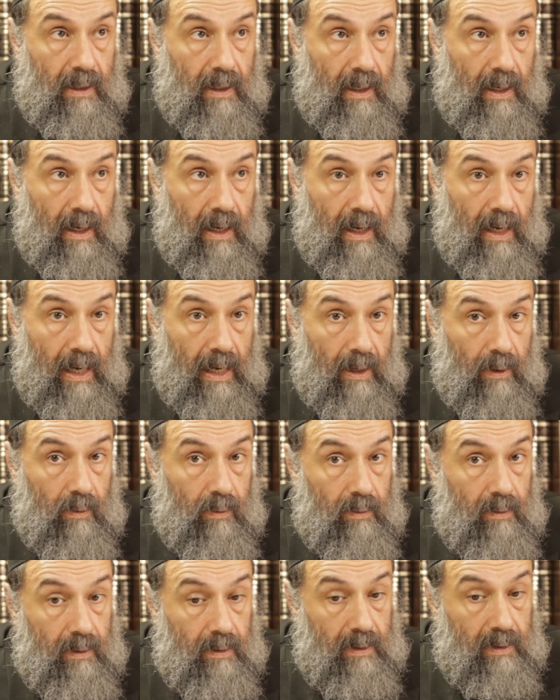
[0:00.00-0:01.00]

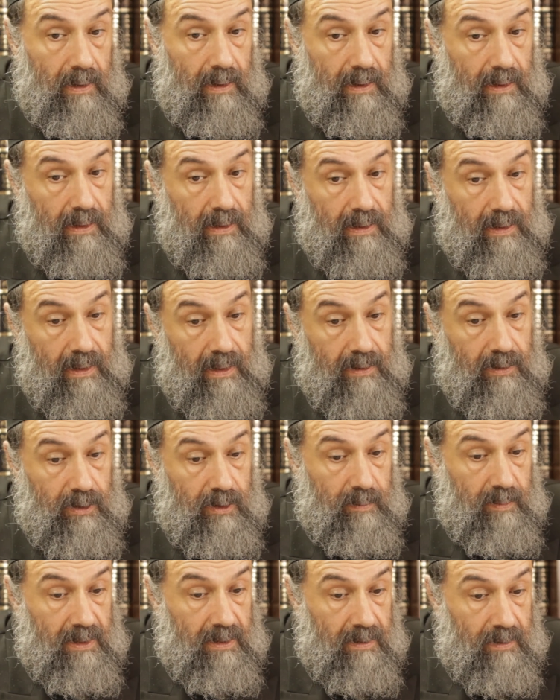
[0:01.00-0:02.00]
how
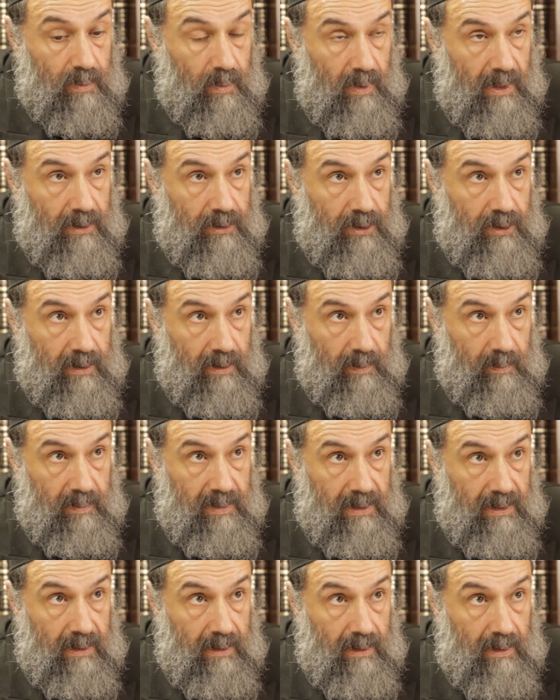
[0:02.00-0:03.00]
KGB is watching
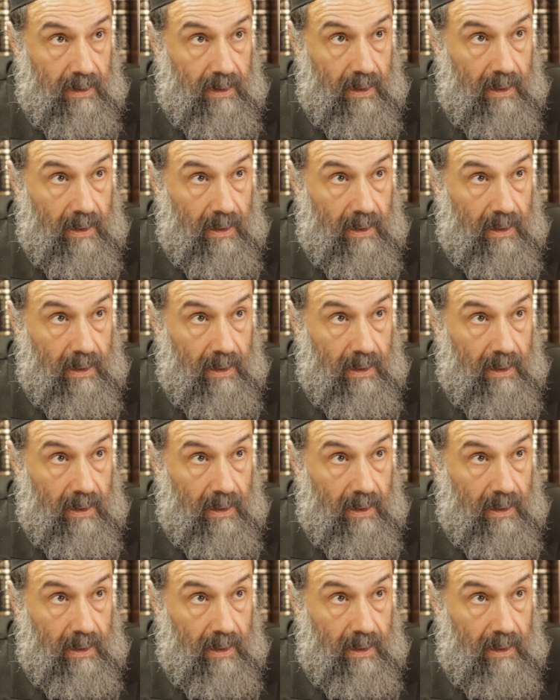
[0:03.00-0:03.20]
me,